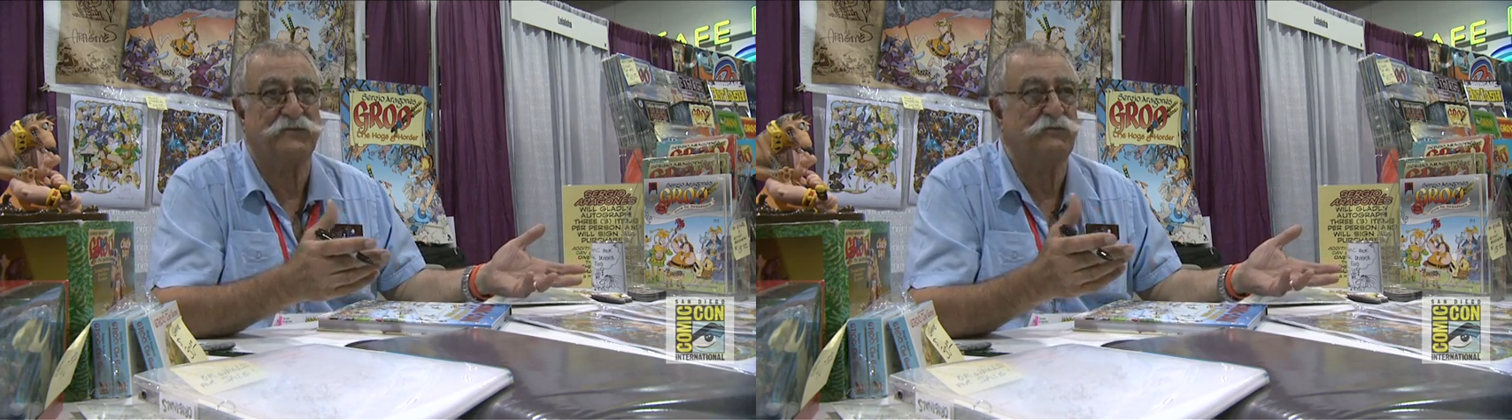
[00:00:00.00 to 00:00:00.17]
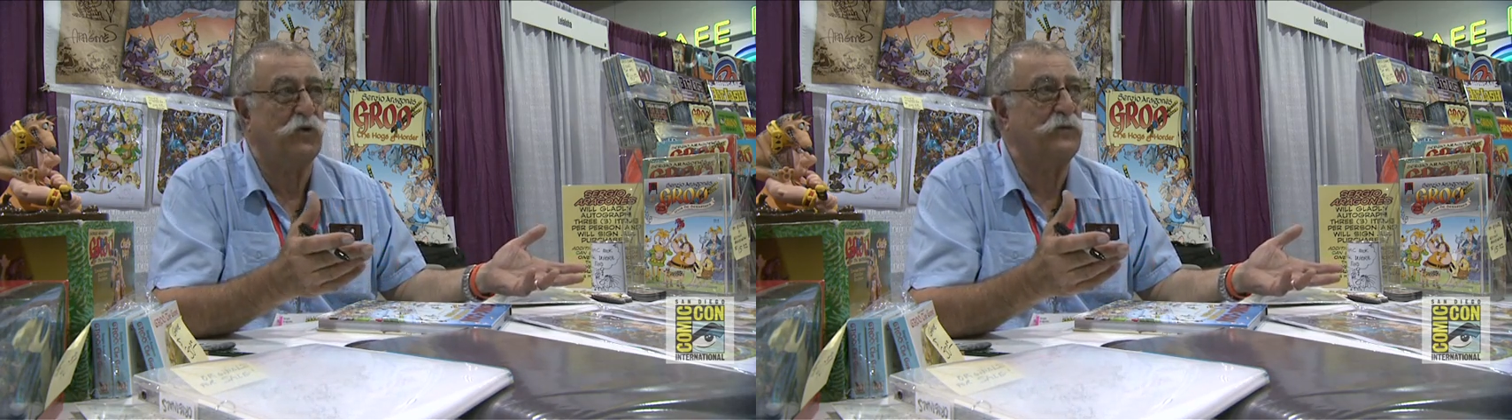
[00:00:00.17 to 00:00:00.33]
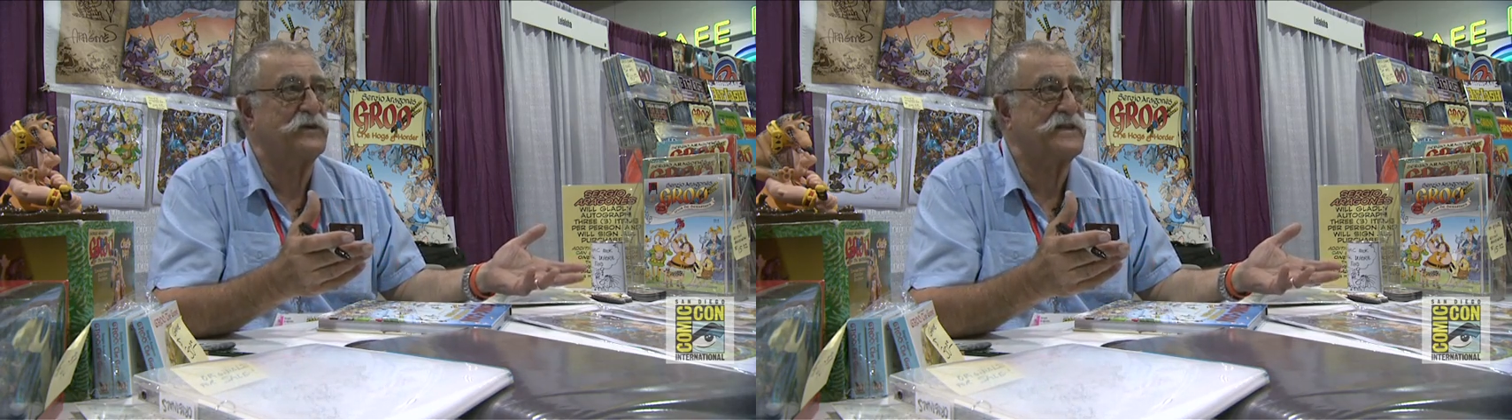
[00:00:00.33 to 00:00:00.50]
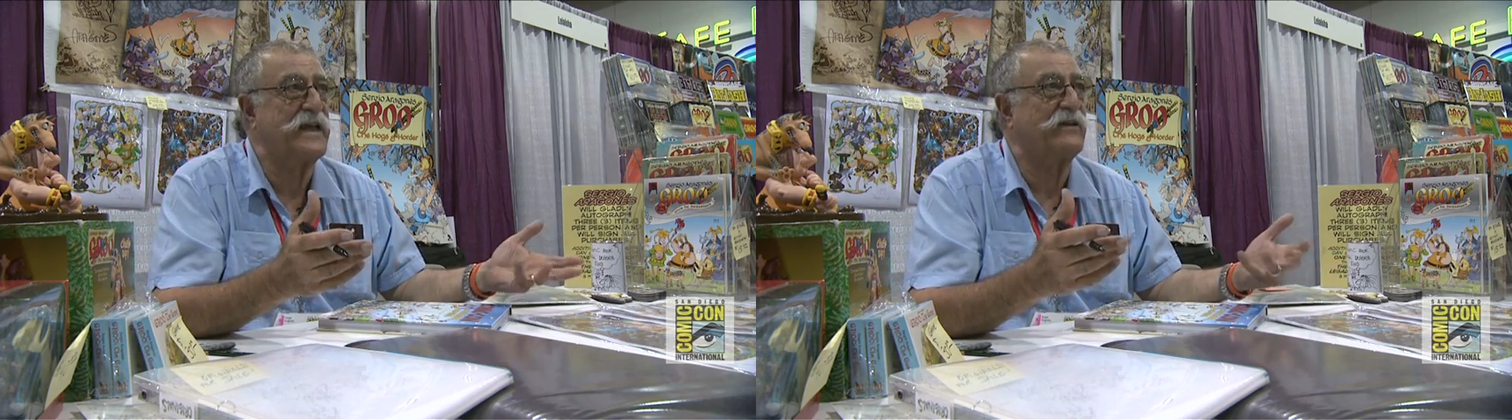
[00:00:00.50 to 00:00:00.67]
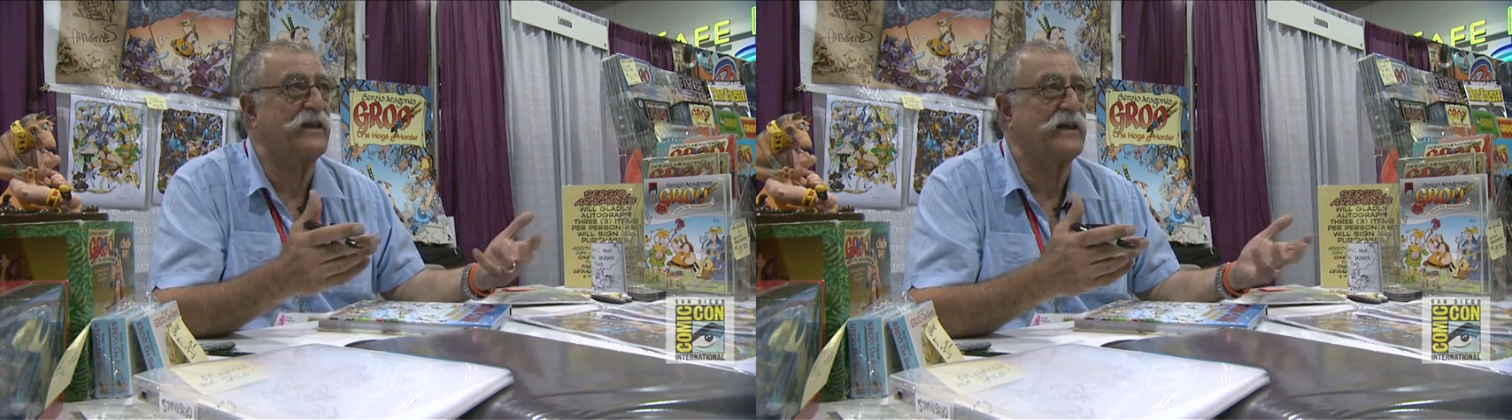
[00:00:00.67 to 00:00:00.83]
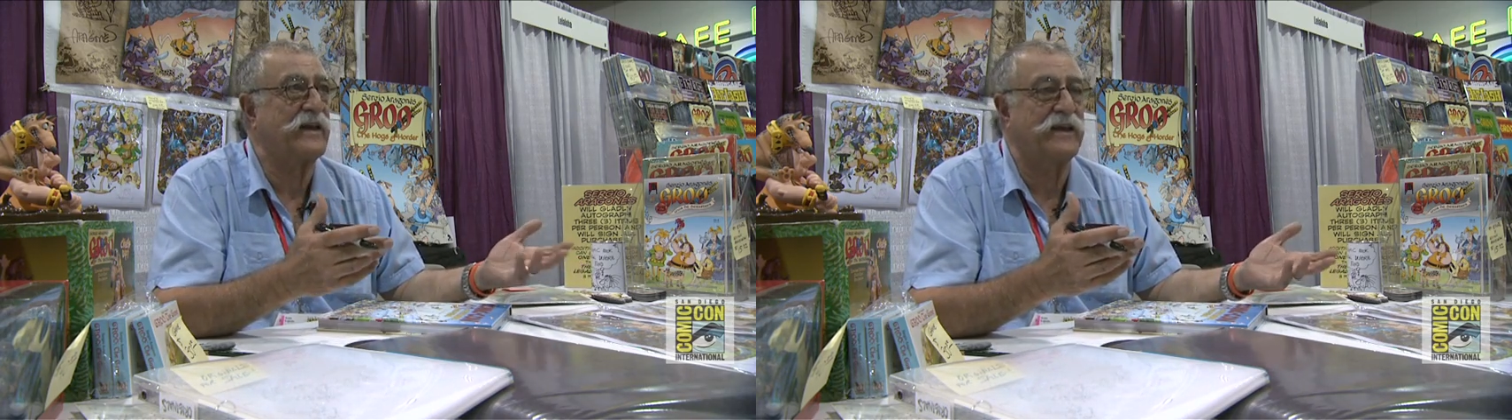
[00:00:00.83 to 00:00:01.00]
movies now
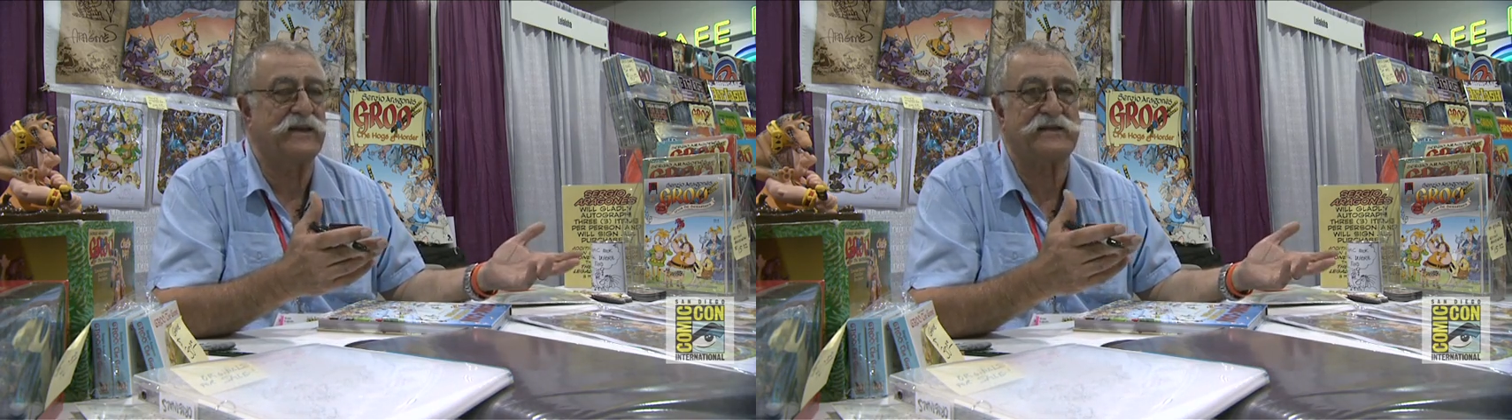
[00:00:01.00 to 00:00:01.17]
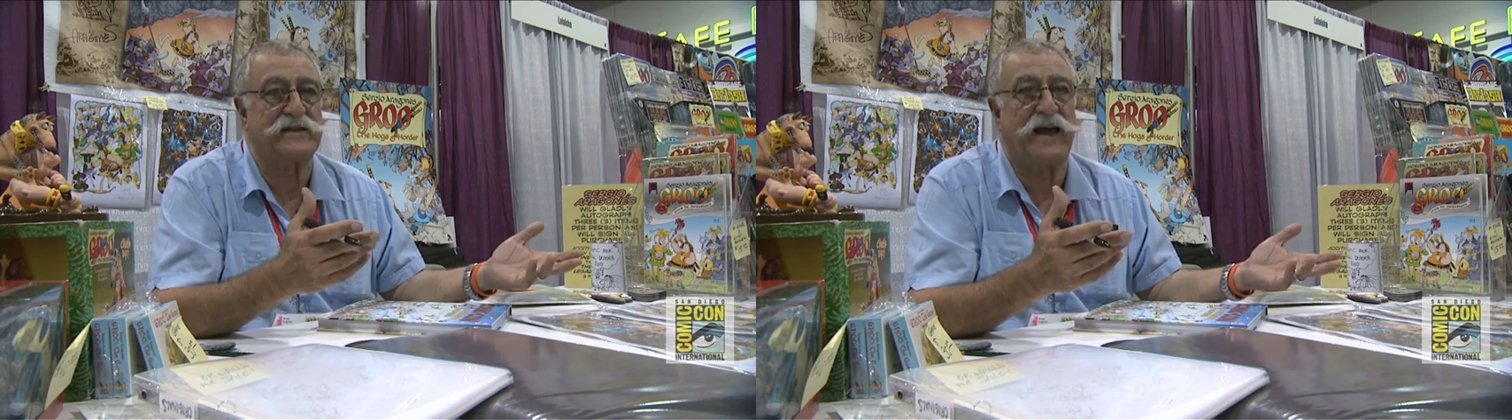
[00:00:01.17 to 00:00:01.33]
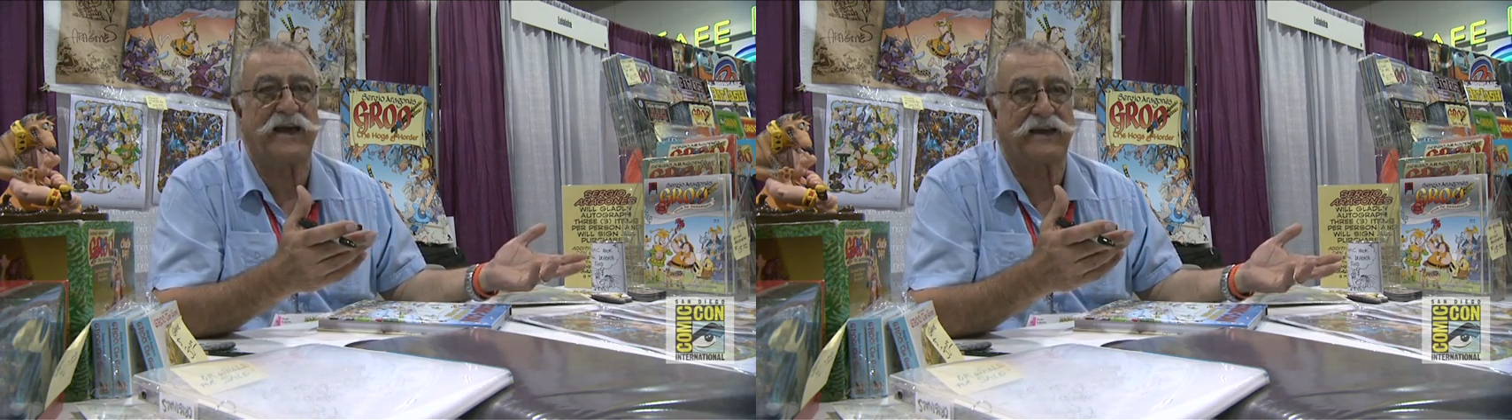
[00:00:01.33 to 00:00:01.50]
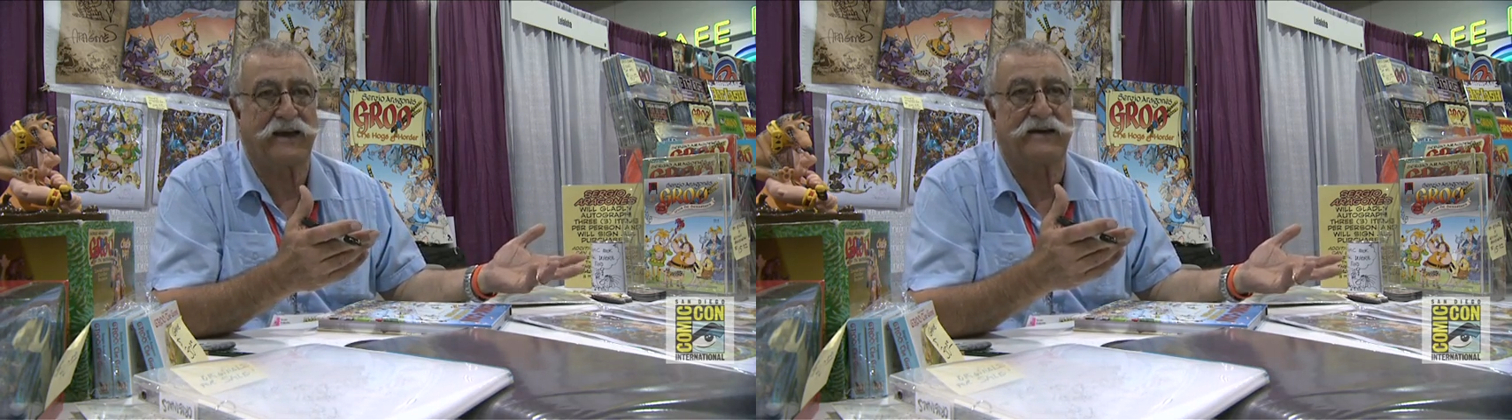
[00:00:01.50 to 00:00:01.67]
that the kids like